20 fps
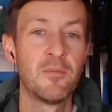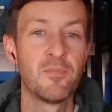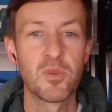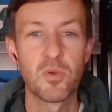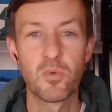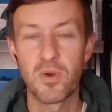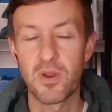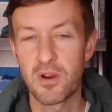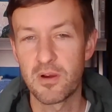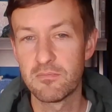
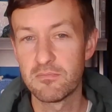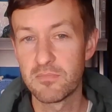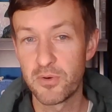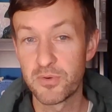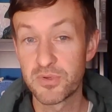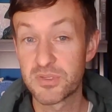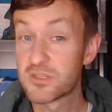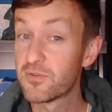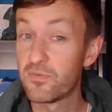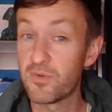where
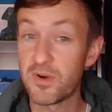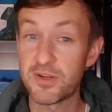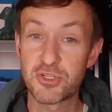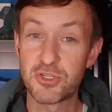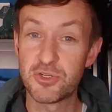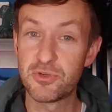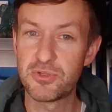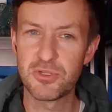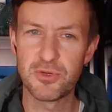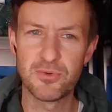most of
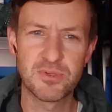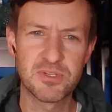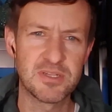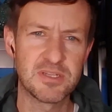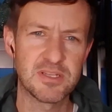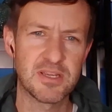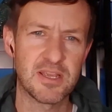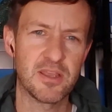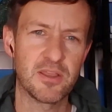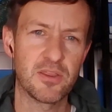what you do
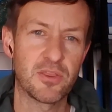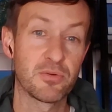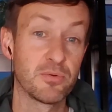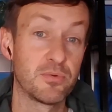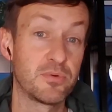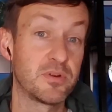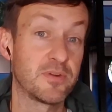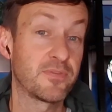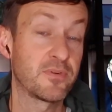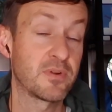today
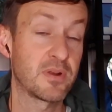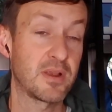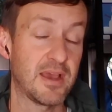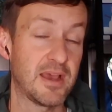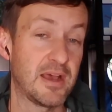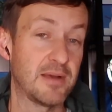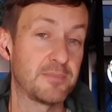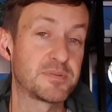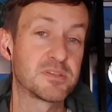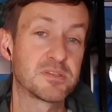through different
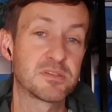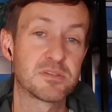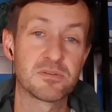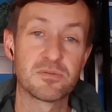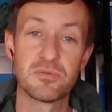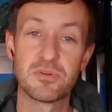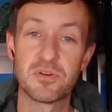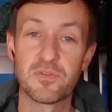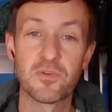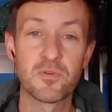apps,
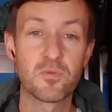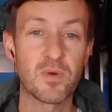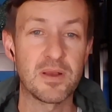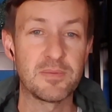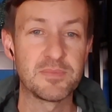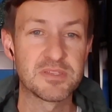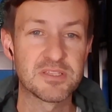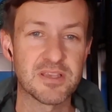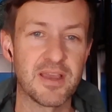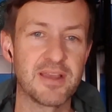through different
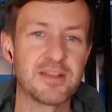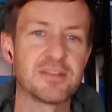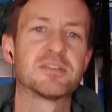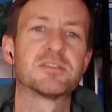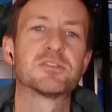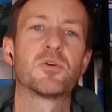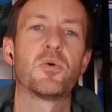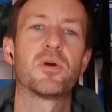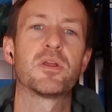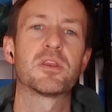websites,
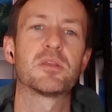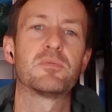is going